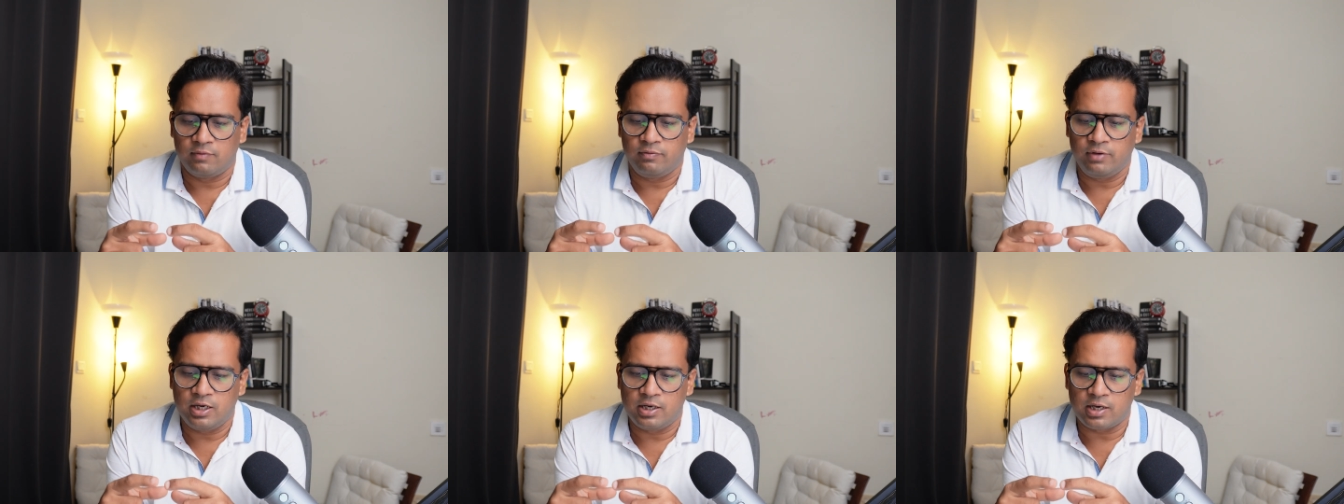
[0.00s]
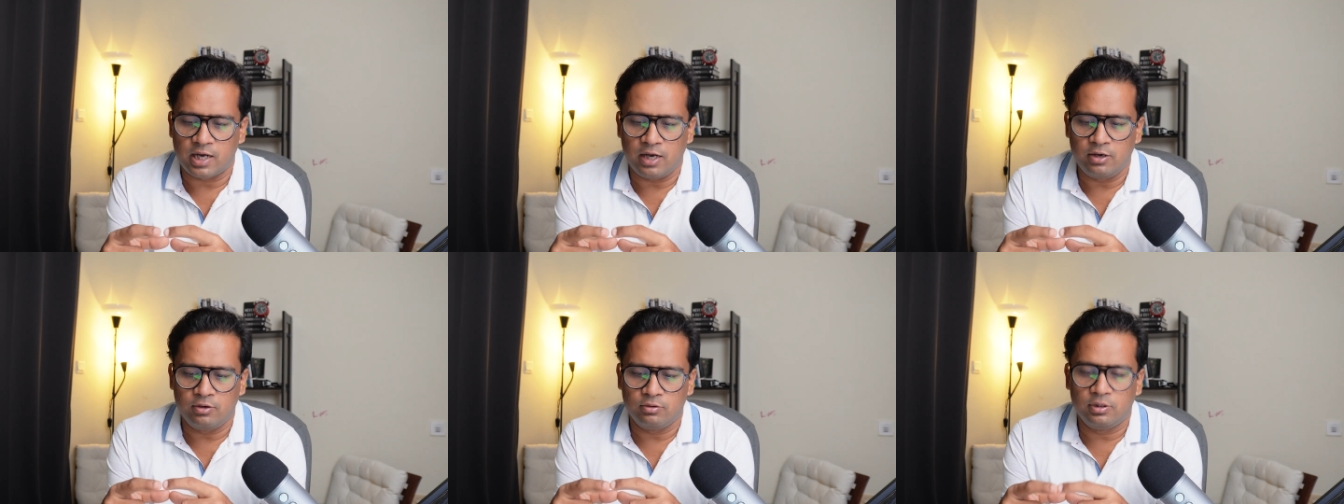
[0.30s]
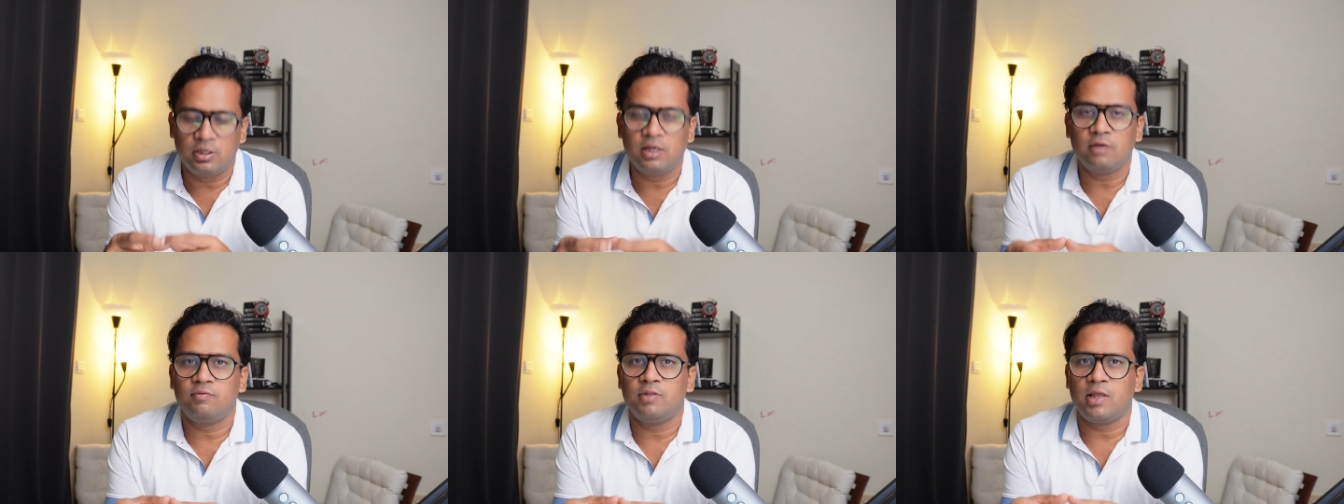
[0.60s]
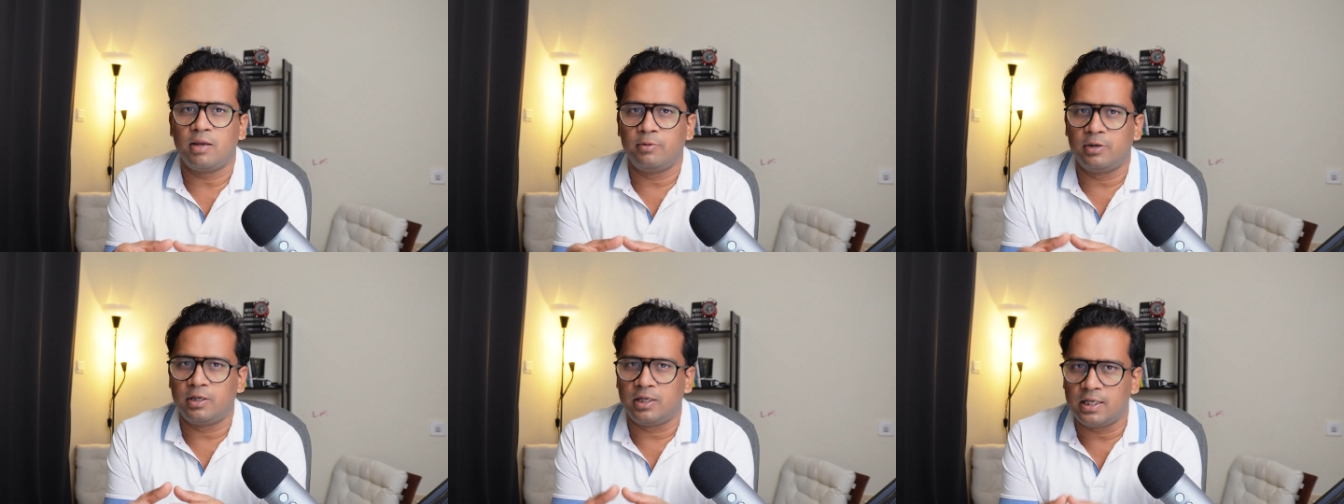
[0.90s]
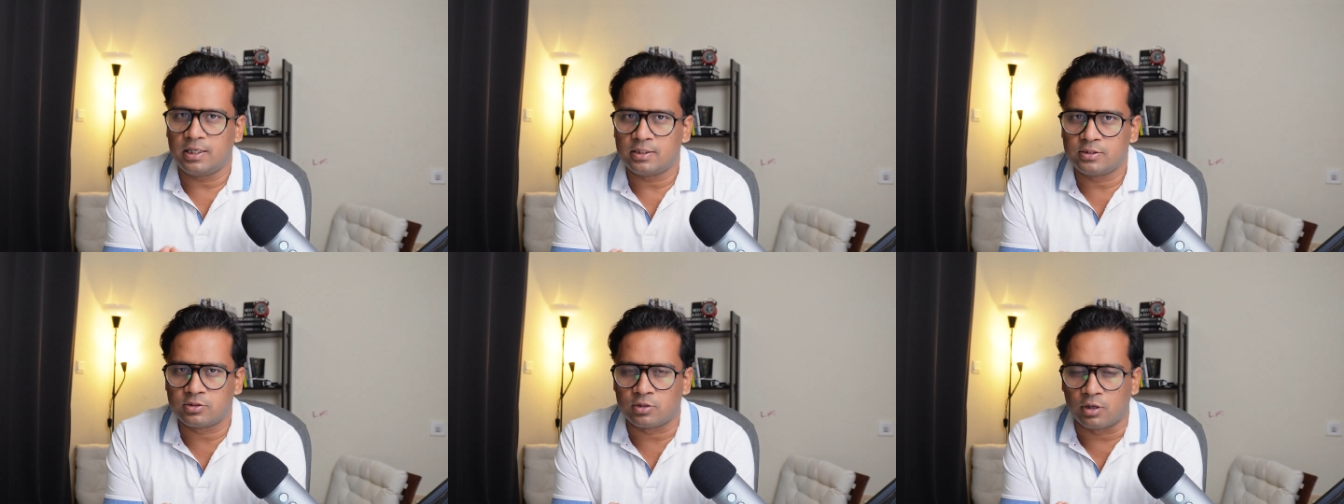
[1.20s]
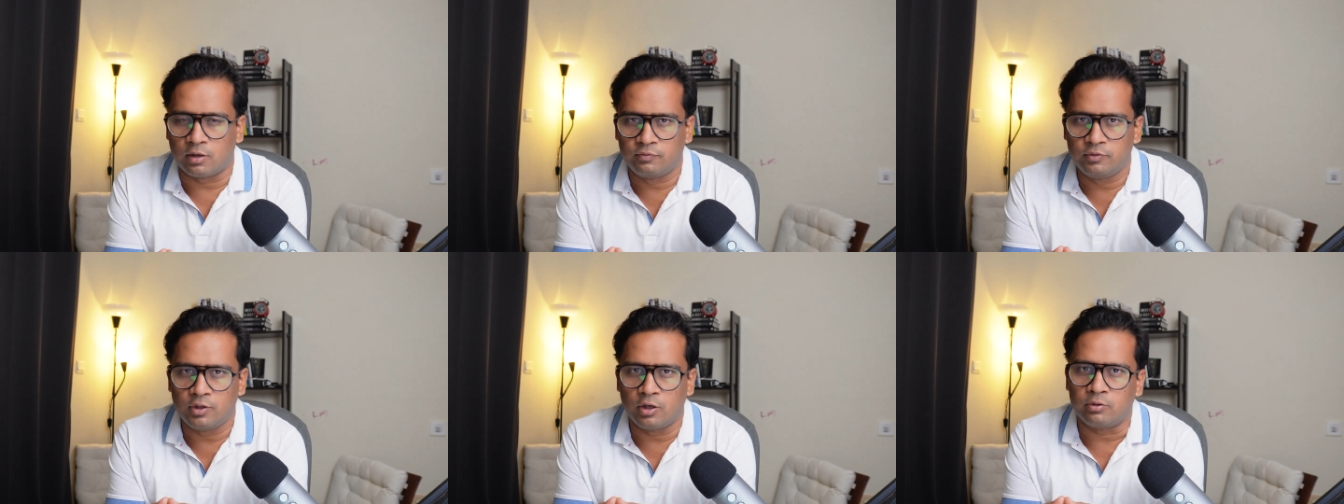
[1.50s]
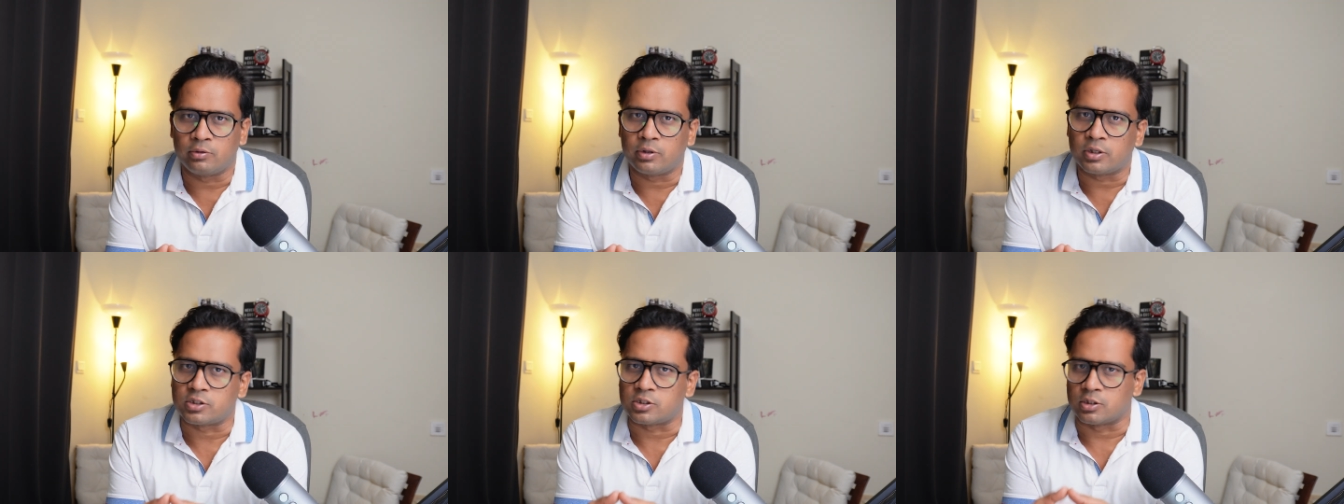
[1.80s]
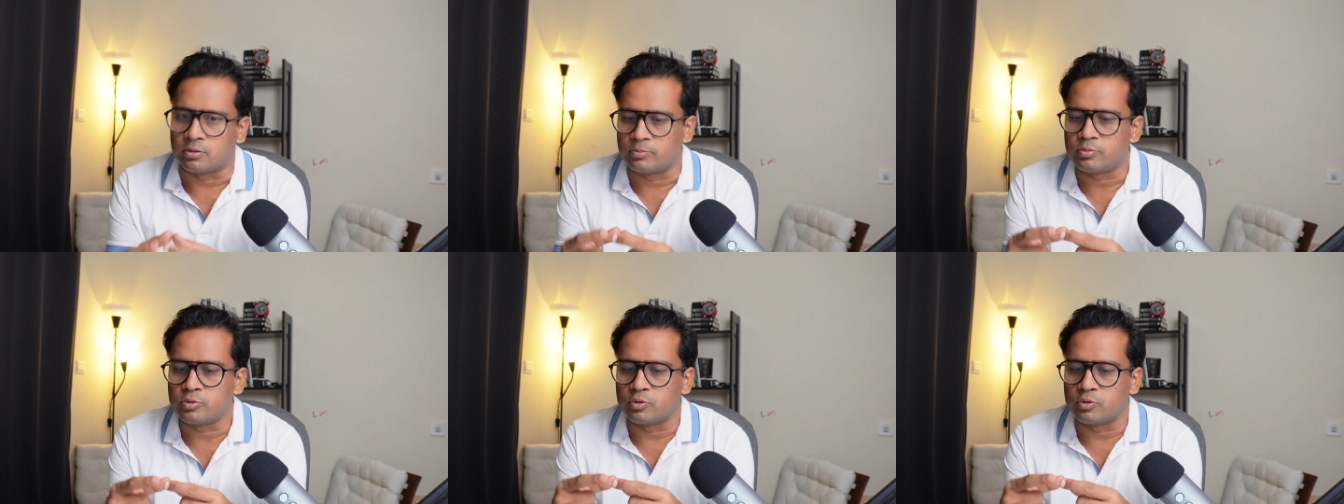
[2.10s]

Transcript: we try to give them a taste of the ownership.